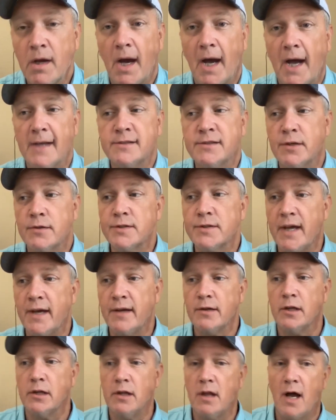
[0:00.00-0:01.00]
I turn
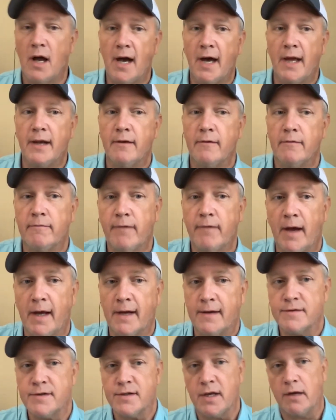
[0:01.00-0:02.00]
down a lot of
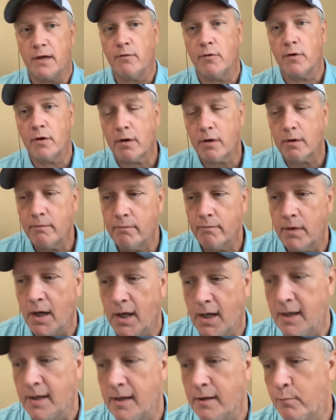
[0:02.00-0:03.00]
out of state work.
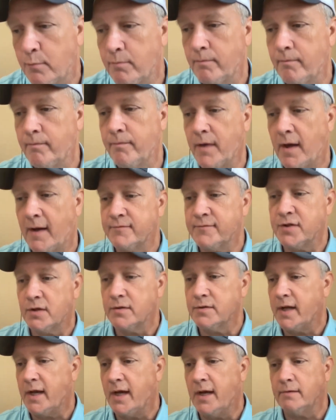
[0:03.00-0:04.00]
Um, I've
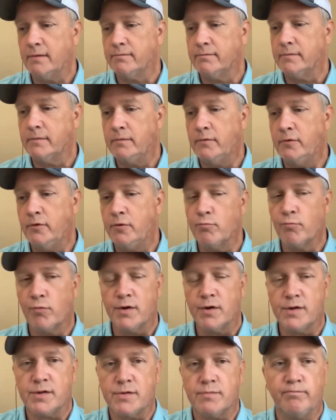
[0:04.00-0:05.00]
turned down
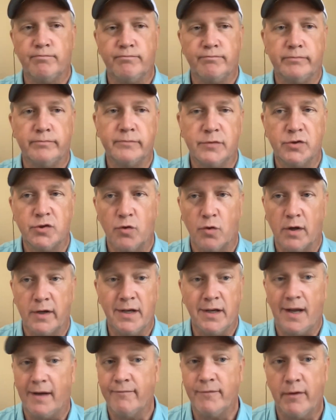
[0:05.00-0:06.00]
numerous Georgia. You
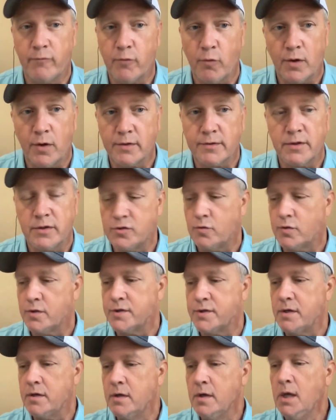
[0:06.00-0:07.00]
know, I've never worked in
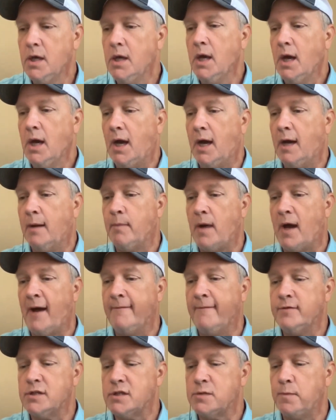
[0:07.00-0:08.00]
Georgia. Um,
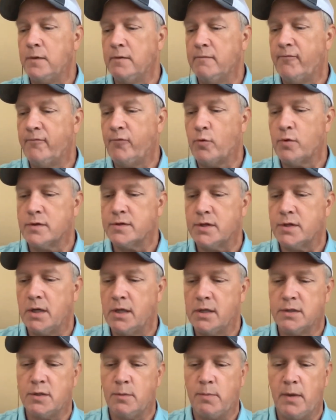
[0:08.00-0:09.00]
I've just been
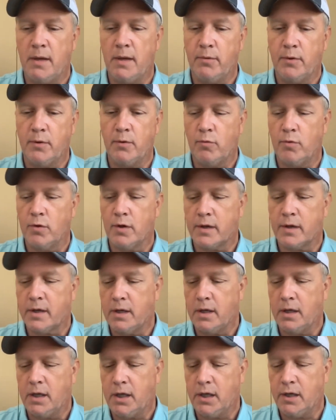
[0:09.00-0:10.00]
fortunate to be able to work
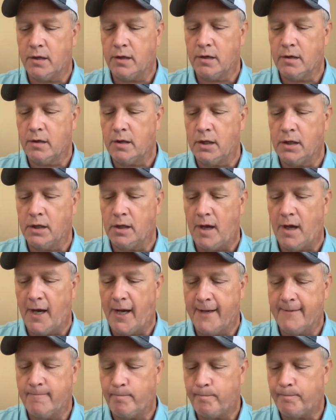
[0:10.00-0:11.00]
here a
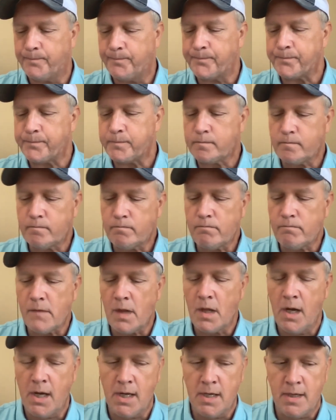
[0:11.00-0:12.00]
lot.
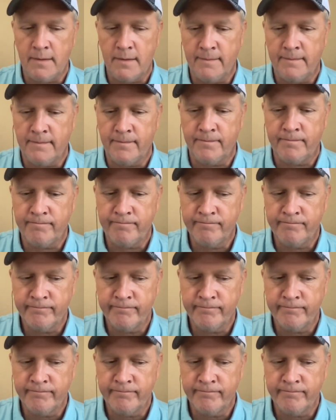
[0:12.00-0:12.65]
Um,